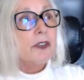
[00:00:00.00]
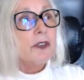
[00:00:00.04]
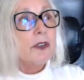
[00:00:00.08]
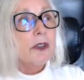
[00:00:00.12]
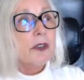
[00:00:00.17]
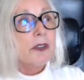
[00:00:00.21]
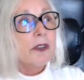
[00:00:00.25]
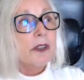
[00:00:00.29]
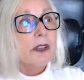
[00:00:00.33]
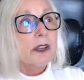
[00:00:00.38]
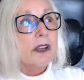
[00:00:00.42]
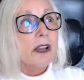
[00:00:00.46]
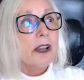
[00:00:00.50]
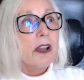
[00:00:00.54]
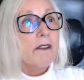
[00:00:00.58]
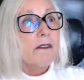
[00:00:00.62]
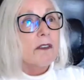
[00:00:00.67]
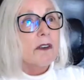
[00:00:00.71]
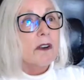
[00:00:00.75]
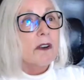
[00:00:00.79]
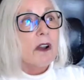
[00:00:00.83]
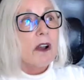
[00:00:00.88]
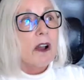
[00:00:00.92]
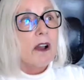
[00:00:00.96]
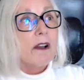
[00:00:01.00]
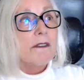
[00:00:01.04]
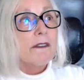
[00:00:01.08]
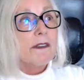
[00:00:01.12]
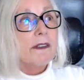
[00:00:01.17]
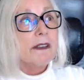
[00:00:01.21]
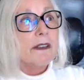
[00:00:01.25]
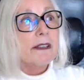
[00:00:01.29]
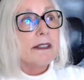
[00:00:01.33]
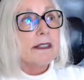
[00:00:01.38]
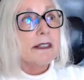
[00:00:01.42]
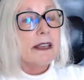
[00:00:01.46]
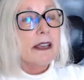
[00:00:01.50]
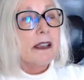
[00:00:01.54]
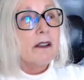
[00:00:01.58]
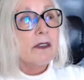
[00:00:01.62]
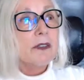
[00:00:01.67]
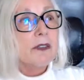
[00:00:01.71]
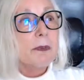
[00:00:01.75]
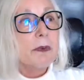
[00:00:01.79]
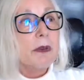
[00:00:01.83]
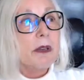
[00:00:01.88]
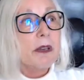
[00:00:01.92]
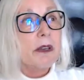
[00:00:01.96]
took the cover off at the
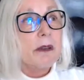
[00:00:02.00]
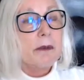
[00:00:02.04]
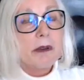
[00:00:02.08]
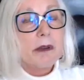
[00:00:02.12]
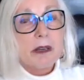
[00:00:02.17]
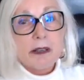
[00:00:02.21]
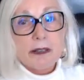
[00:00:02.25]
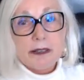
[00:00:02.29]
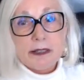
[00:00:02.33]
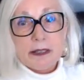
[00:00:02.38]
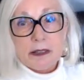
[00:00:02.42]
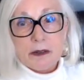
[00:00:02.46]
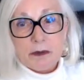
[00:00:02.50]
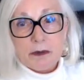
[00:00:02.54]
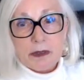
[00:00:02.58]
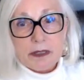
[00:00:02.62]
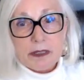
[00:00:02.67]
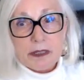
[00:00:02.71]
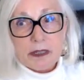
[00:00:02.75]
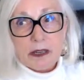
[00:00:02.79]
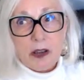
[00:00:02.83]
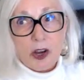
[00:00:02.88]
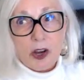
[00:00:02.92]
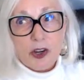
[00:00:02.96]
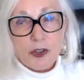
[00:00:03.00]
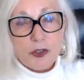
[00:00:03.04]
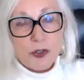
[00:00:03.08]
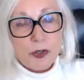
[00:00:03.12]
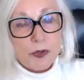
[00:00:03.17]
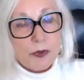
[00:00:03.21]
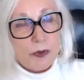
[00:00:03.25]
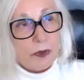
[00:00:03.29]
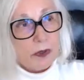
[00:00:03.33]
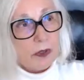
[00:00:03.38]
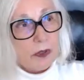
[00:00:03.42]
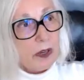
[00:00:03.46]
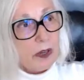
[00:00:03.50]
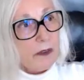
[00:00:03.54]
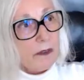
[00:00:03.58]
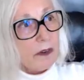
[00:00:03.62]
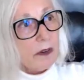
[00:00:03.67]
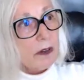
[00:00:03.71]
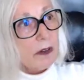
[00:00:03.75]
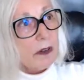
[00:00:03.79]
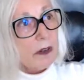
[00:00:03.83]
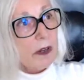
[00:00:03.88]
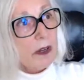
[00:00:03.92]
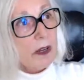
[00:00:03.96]
sales meeting because it was a cartoon
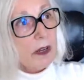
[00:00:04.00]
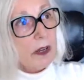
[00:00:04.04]
cover